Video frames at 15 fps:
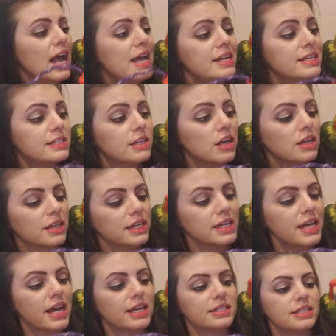And it's all
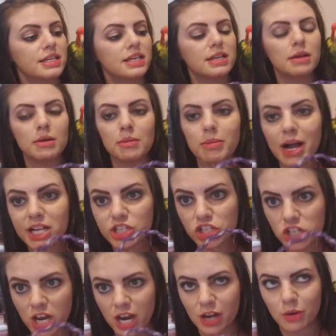connected by
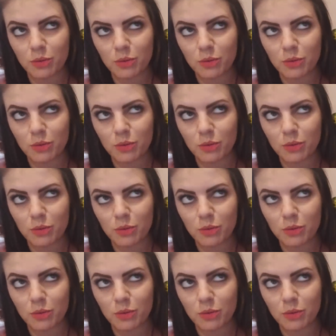chain,